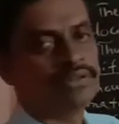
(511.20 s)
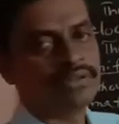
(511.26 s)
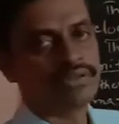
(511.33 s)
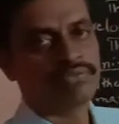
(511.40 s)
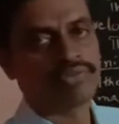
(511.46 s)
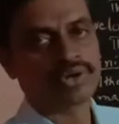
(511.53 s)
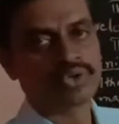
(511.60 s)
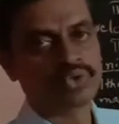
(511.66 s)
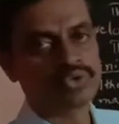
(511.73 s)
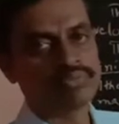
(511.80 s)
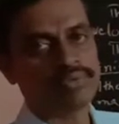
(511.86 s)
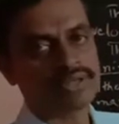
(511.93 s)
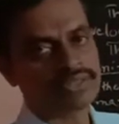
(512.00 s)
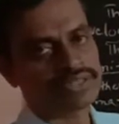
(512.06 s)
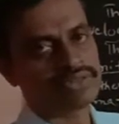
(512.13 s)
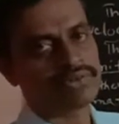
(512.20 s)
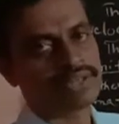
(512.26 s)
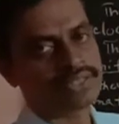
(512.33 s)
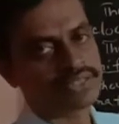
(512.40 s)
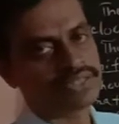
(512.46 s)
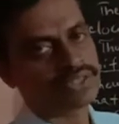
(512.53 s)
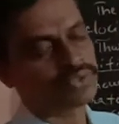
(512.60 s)
For 2 marks, they will
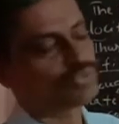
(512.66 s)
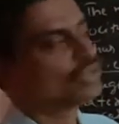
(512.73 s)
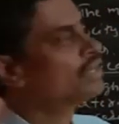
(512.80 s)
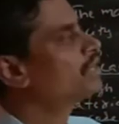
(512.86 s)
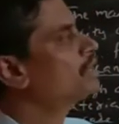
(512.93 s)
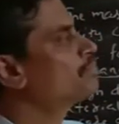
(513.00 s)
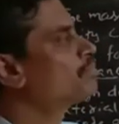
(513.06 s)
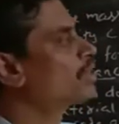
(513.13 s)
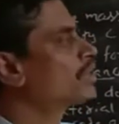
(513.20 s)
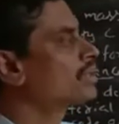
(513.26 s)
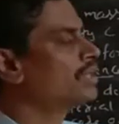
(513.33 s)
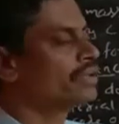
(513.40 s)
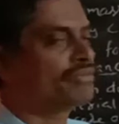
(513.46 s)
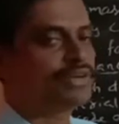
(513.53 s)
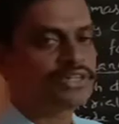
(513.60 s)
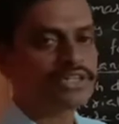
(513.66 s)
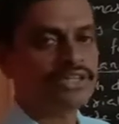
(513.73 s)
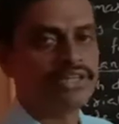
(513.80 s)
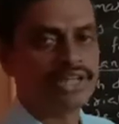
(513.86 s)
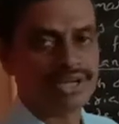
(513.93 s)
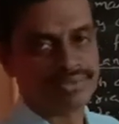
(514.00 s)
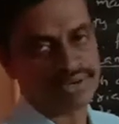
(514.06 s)
ask this only de-Broglie equation
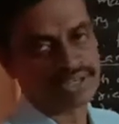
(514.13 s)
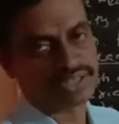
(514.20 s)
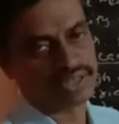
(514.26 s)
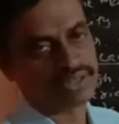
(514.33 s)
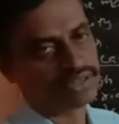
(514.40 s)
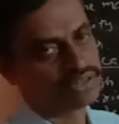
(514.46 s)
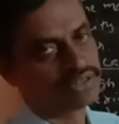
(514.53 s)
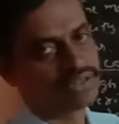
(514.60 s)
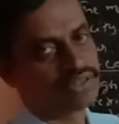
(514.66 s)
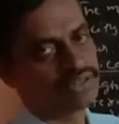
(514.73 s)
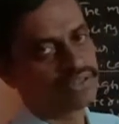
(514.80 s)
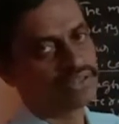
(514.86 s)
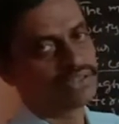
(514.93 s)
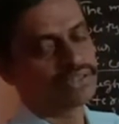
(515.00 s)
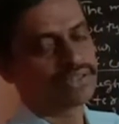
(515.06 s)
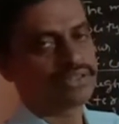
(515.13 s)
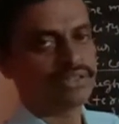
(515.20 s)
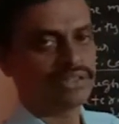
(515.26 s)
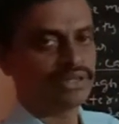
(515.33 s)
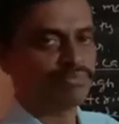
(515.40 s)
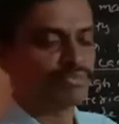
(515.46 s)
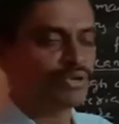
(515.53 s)
derivation. In
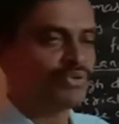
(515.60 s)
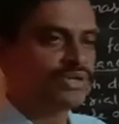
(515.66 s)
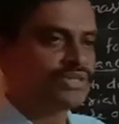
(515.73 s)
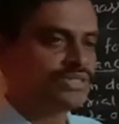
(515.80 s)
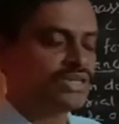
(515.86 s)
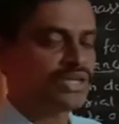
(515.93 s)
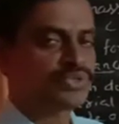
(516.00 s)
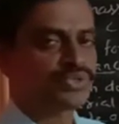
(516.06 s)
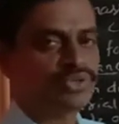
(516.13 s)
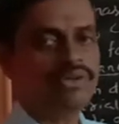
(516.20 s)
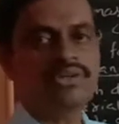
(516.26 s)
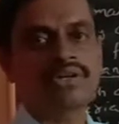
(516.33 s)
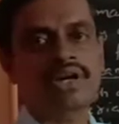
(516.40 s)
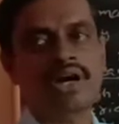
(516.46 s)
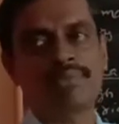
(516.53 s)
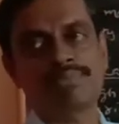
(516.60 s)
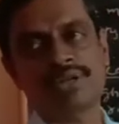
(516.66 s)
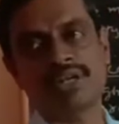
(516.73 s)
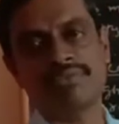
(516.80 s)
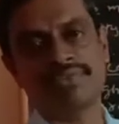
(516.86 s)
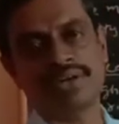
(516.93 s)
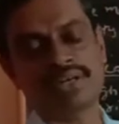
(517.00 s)
the previous also, Compton
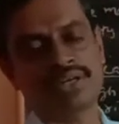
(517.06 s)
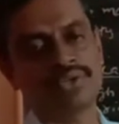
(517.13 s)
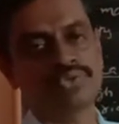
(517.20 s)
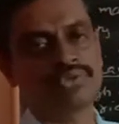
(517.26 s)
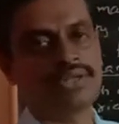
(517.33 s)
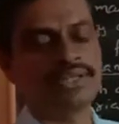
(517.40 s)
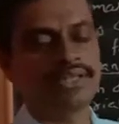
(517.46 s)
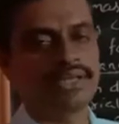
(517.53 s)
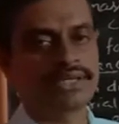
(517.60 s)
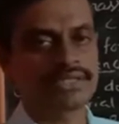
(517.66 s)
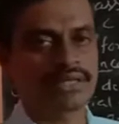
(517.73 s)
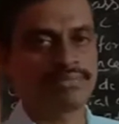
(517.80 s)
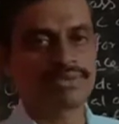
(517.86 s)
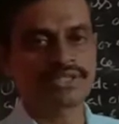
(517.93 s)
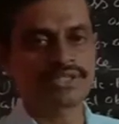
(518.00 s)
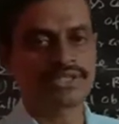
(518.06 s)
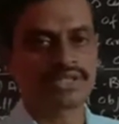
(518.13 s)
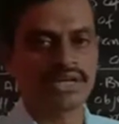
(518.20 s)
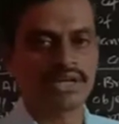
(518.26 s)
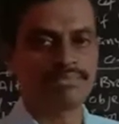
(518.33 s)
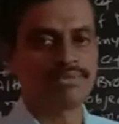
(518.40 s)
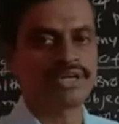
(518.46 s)
effect usually in the examination
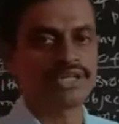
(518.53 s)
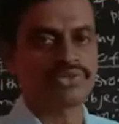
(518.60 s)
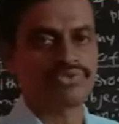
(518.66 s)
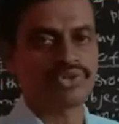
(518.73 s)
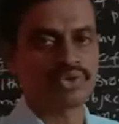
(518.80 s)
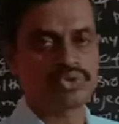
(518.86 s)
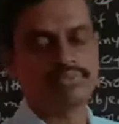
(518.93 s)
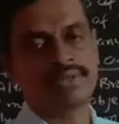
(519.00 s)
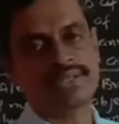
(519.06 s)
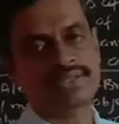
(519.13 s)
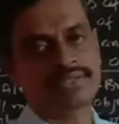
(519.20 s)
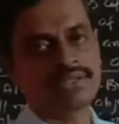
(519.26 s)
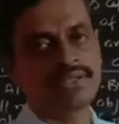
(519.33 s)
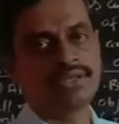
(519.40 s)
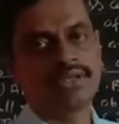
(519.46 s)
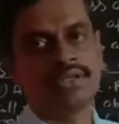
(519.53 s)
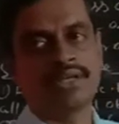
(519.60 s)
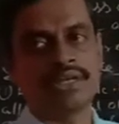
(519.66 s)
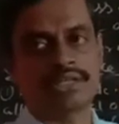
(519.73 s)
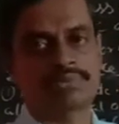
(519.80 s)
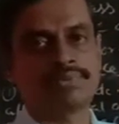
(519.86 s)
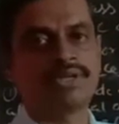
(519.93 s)
statement is for 2 marks,
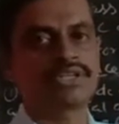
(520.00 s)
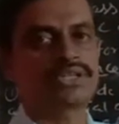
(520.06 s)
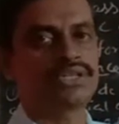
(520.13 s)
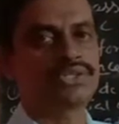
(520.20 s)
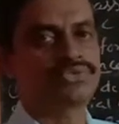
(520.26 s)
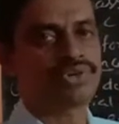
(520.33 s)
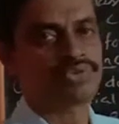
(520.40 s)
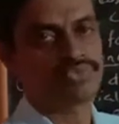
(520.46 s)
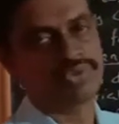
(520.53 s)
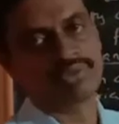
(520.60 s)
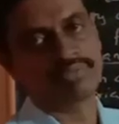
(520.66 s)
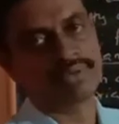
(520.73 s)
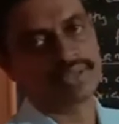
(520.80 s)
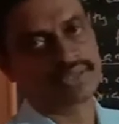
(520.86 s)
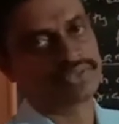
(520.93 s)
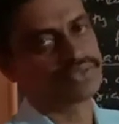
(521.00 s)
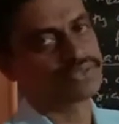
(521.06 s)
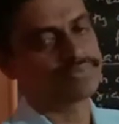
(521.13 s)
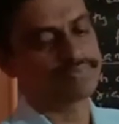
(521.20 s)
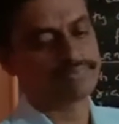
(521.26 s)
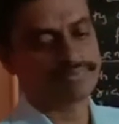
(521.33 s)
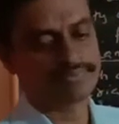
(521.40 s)
explanation is for 4 marks.
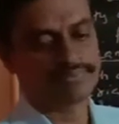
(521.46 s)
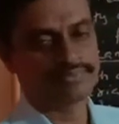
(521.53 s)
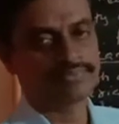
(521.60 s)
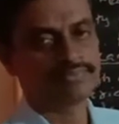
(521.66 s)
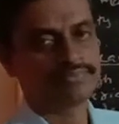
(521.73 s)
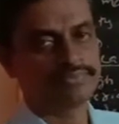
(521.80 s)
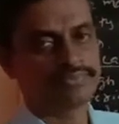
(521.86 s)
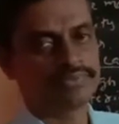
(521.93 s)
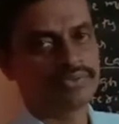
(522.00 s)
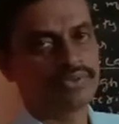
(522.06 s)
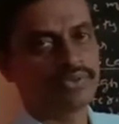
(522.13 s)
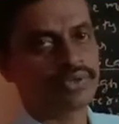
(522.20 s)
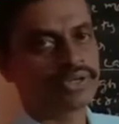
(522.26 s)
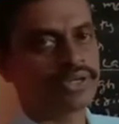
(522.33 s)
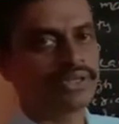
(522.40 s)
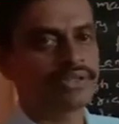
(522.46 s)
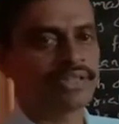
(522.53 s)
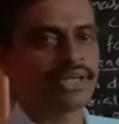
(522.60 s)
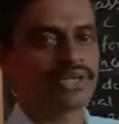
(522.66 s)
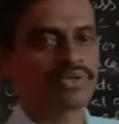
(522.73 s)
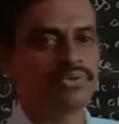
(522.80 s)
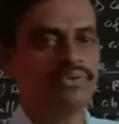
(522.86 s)
Okay,
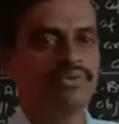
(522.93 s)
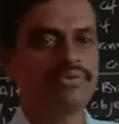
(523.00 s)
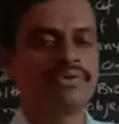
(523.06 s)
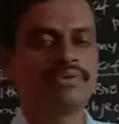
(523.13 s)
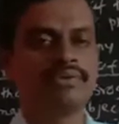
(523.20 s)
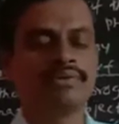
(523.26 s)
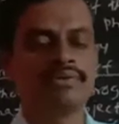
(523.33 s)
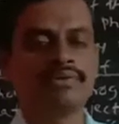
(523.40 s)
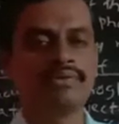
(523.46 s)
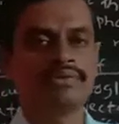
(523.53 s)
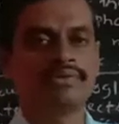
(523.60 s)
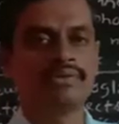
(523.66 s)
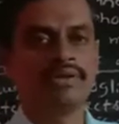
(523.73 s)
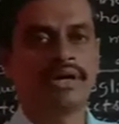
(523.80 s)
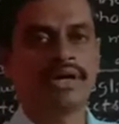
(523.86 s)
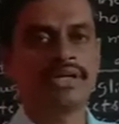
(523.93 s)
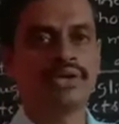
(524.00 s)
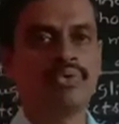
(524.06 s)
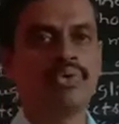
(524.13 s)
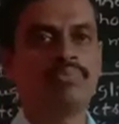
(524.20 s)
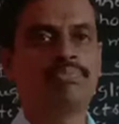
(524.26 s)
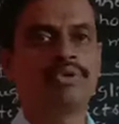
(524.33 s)
thank you. I
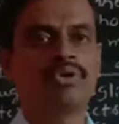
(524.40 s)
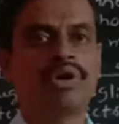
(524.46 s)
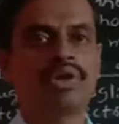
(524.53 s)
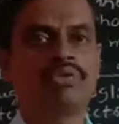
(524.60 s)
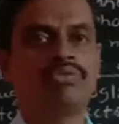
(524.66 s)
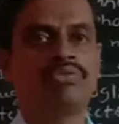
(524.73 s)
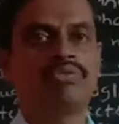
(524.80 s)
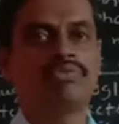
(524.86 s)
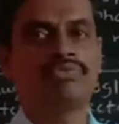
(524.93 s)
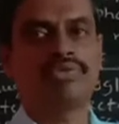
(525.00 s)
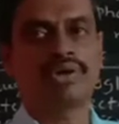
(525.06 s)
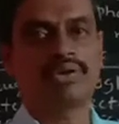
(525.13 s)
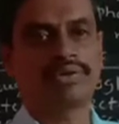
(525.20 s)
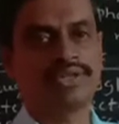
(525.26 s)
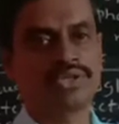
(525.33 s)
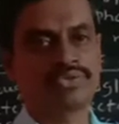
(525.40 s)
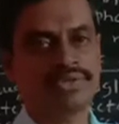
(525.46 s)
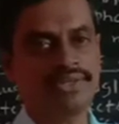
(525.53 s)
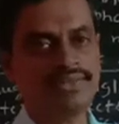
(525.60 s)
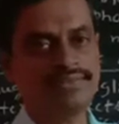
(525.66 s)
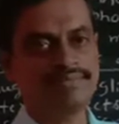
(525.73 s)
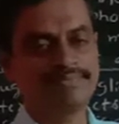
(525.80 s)
hope you all followed this
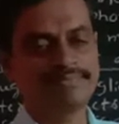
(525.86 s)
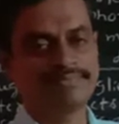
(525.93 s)
one.